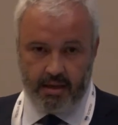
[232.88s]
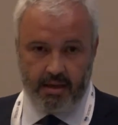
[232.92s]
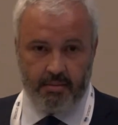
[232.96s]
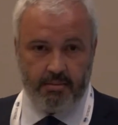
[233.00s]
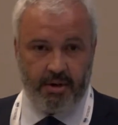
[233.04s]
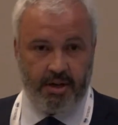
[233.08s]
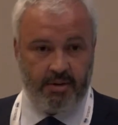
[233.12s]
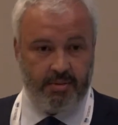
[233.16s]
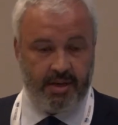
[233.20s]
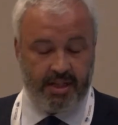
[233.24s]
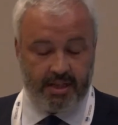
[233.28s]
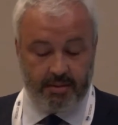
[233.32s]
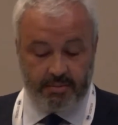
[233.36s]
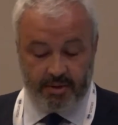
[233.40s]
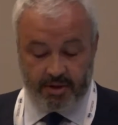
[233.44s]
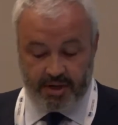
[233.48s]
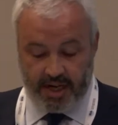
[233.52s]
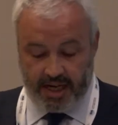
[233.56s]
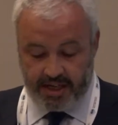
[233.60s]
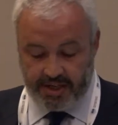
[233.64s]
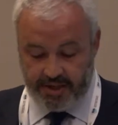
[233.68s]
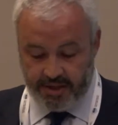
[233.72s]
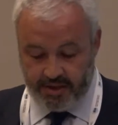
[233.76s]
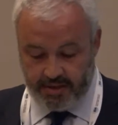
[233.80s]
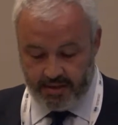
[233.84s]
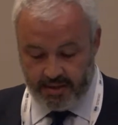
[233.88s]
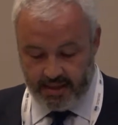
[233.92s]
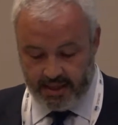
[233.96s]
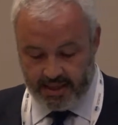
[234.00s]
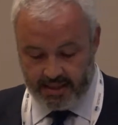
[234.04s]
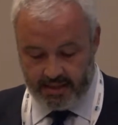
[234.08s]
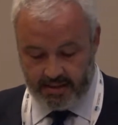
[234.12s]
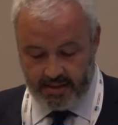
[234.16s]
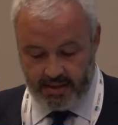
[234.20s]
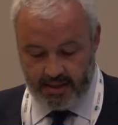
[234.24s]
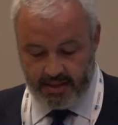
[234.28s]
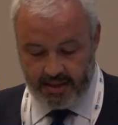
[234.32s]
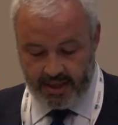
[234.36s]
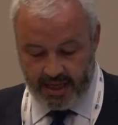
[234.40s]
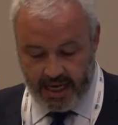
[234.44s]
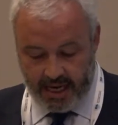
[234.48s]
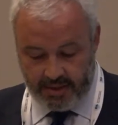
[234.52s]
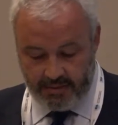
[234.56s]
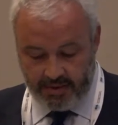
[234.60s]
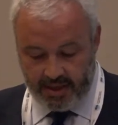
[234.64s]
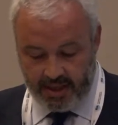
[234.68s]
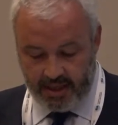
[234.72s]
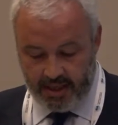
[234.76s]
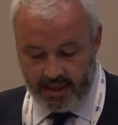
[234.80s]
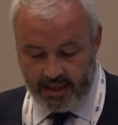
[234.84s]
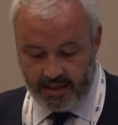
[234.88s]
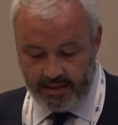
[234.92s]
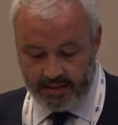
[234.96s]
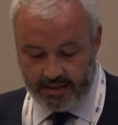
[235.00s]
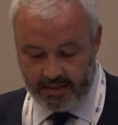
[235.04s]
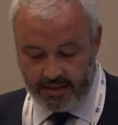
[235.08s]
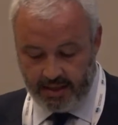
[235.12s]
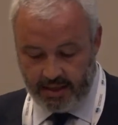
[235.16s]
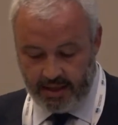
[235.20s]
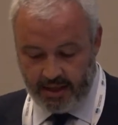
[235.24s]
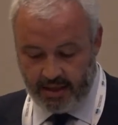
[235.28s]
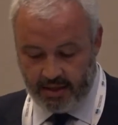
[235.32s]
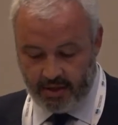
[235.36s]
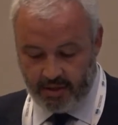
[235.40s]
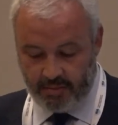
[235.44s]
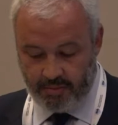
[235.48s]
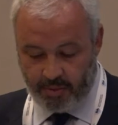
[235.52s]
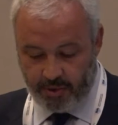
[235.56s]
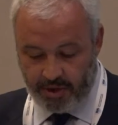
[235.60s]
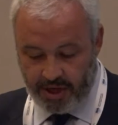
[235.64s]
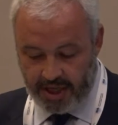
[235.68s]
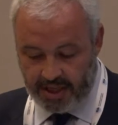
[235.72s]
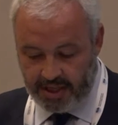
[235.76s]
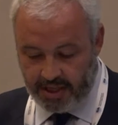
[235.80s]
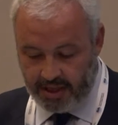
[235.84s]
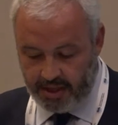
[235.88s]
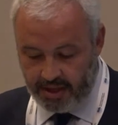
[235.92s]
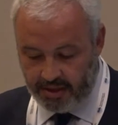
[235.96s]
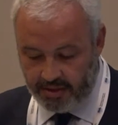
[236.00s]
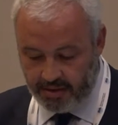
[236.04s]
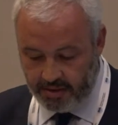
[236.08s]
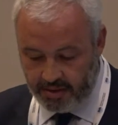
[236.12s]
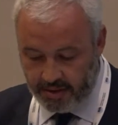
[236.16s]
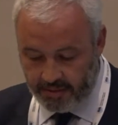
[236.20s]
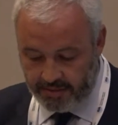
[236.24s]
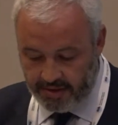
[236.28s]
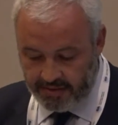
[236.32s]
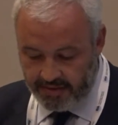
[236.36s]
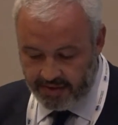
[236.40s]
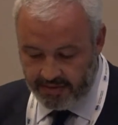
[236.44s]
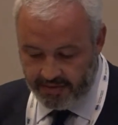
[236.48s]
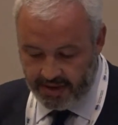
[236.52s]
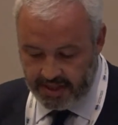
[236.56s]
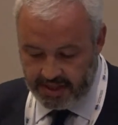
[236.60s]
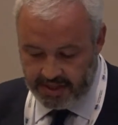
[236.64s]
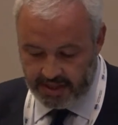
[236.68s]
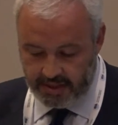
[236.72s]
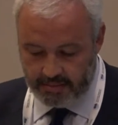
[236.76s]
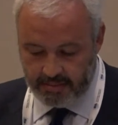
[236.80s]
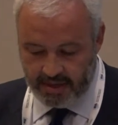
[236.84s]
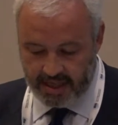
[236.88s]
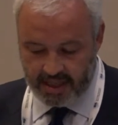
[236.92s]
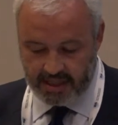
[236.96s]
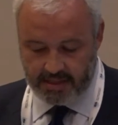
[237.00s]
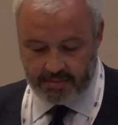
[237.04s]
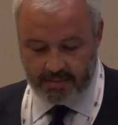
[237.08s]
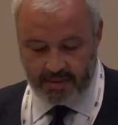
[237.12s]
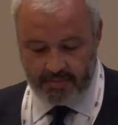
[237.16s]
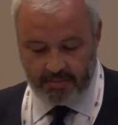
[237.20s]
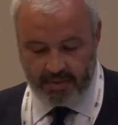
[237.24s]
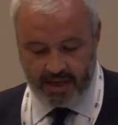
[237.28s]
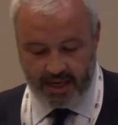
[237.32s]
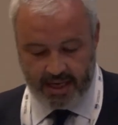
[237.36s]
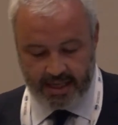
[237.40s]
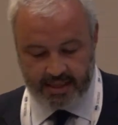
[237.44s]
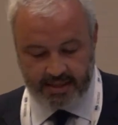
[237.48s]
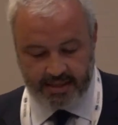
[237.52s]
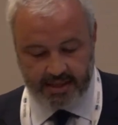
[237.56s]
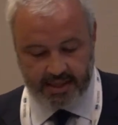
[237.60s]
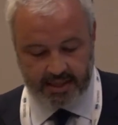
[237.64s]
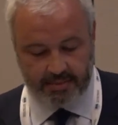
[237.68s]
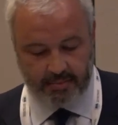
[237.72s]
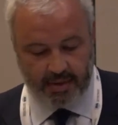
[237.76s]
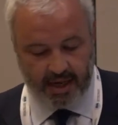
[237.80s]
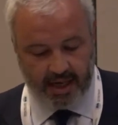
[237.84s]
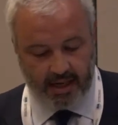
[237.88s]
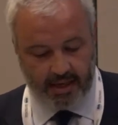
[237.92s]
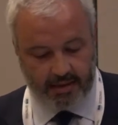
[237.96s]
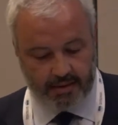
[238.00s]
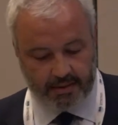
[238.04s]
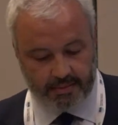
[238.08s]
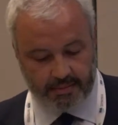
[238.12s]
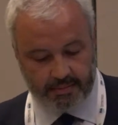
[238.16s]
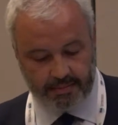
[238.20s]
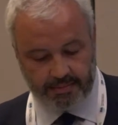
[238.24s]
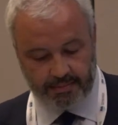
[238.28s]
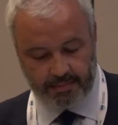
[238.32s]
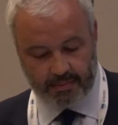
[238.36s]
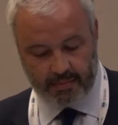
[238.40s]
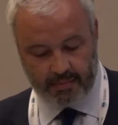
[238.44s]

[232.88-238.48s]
Environmental protection has been gradually incorporated into the river basin management plans in Spain,